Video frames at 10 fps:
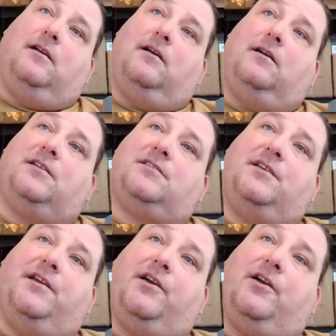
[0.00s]
Uh, let's
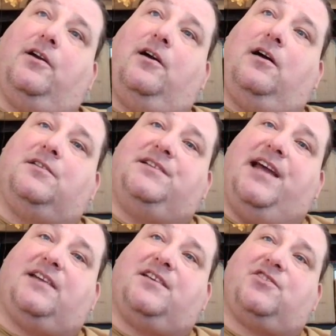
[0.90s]
see here. Uh,
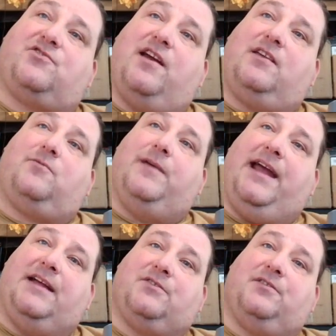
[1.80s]
Z-axis strength, we
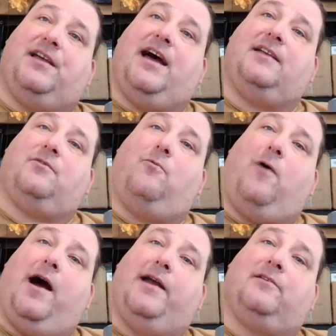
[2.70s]
answered that.
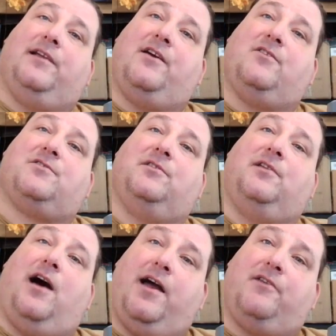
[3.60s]
Wider layers,
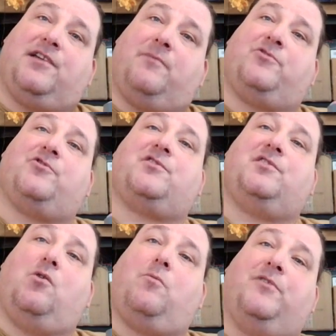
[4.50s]
higher temperature,
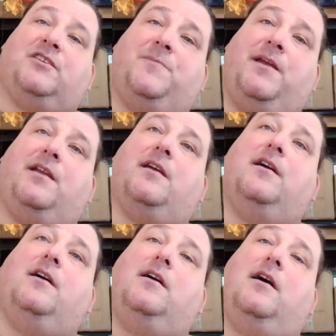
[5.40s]
slower print speed.
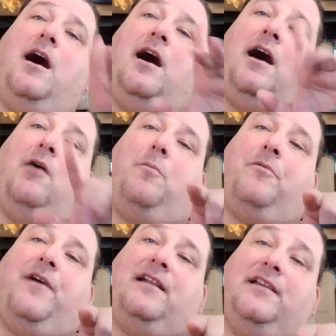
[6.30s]
Uh, I will
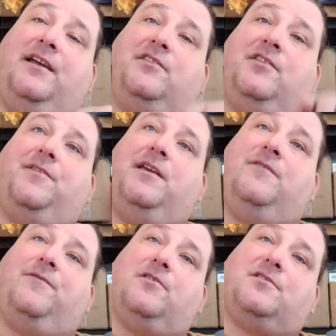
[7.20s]
provide a link to
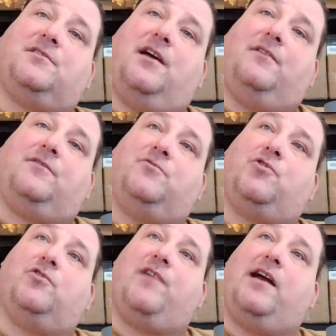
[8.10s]
Thingiverse uh, from
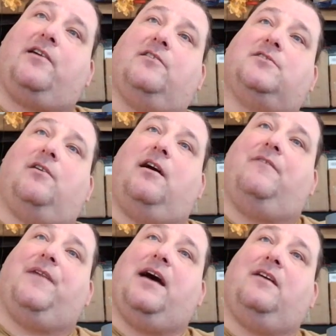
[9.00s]
George Racker, so I'll
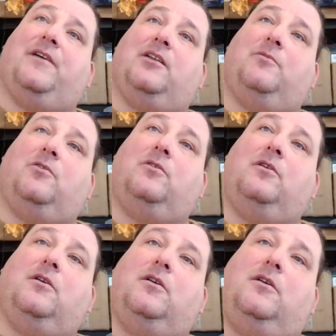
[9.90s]
have that available.
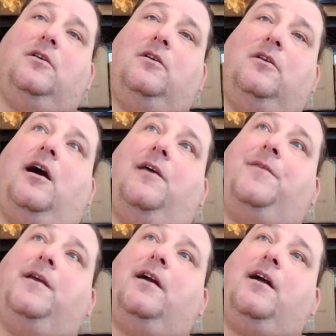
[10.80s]
I
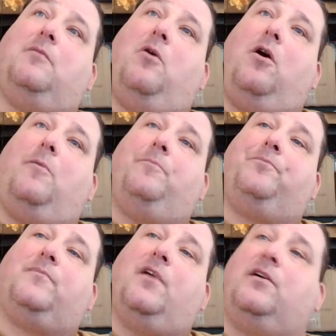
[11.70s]
think I got them all.
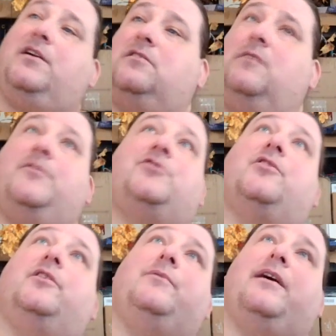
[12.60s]
Okay, so let me show you.